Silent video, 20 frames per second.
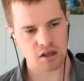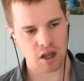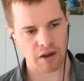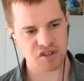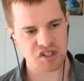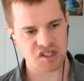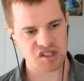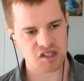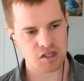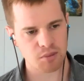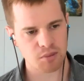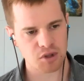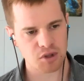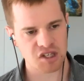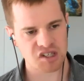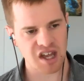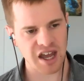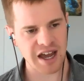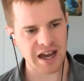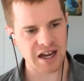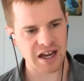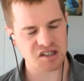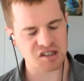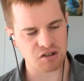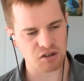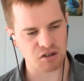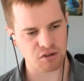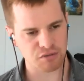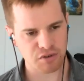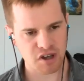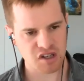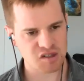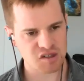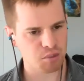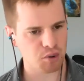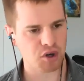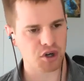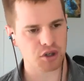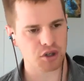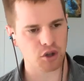I've seen some of these ads on
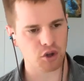Facebook and